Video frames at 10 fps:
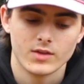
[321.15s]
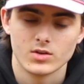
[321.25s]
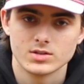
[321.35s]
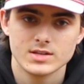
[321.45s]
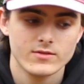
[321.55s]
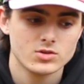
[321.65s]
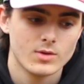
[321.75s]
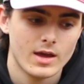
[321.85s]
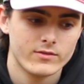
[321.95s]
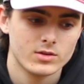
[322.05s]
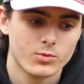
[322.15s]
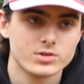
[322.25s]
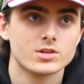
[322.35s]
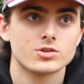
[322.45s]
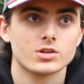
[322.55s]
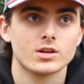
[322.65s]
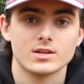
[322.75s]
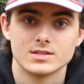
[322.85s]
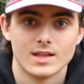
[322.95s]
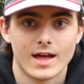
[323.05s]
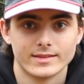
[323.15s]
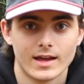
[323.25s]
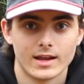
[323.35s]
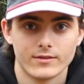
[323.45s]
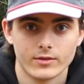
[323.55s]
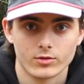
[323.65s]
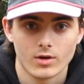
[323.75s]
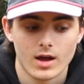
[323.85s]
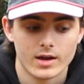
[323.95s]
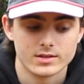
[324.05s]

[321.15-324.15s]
and the 7.2 heavy Poison Adrena is not that heavy of a rod.